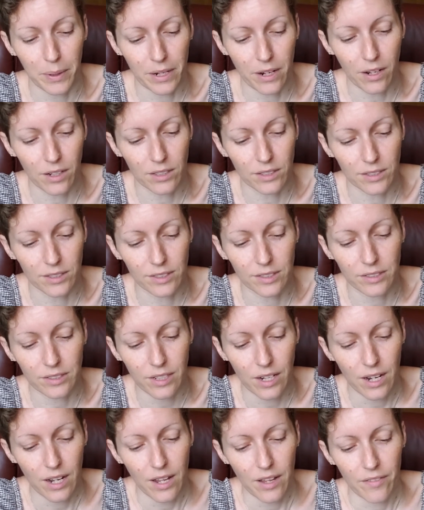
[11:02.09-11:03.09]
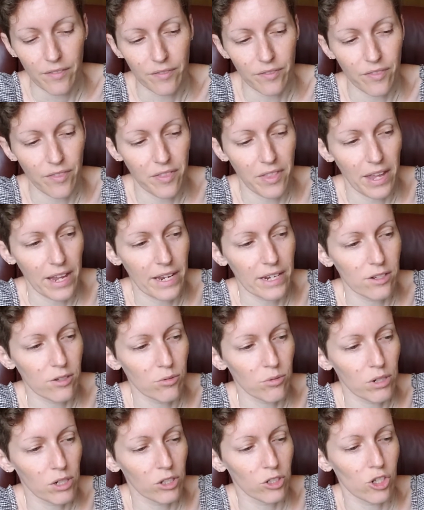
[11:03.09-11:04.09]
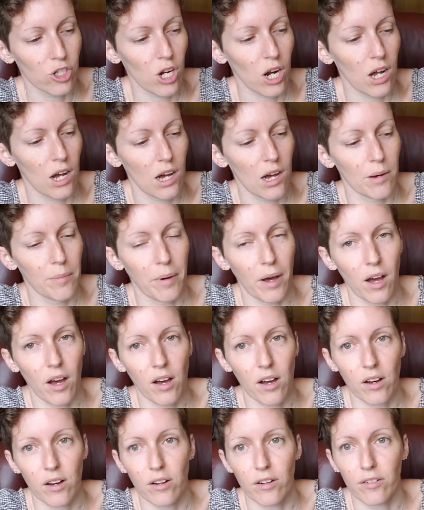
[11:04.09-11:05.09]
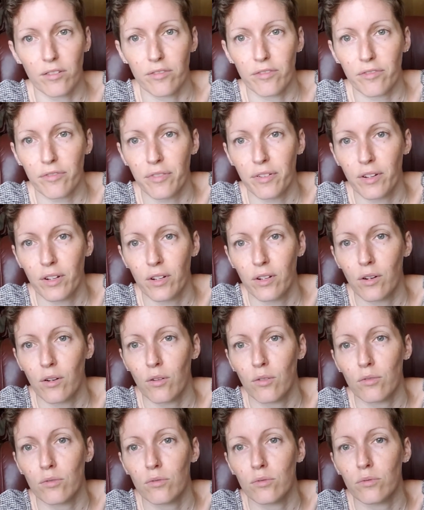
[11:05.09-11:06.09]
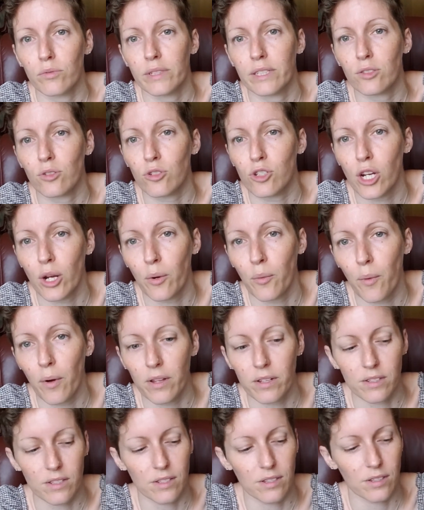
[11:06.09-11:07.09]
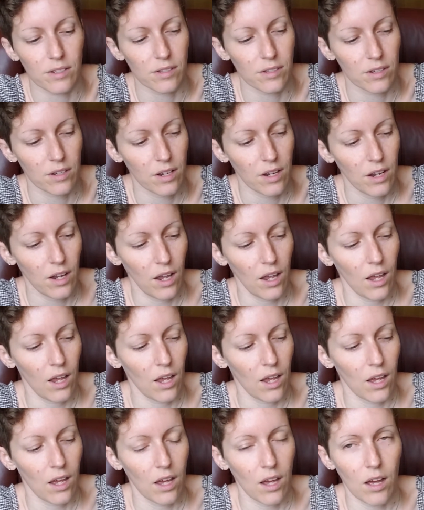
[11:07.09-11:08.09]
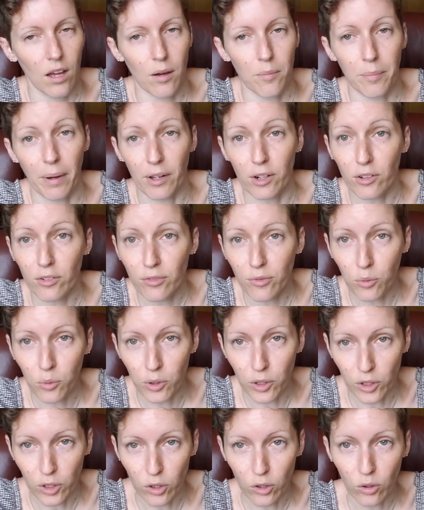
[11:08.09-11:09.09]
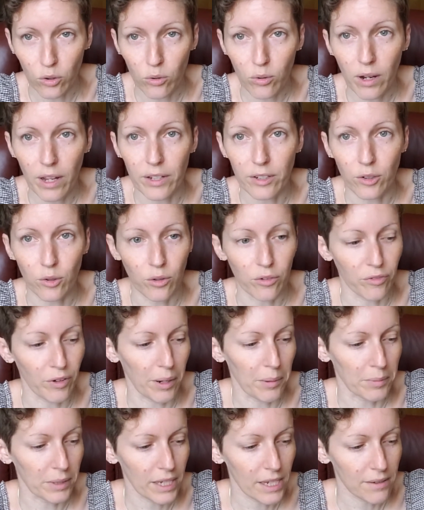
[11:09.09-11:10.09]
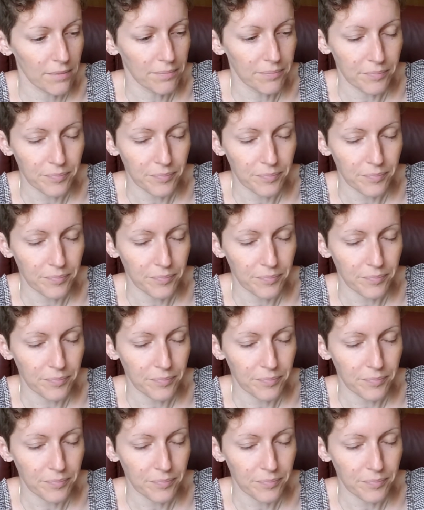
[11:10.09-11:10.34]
because they do a good job of researching what's better for you and your family.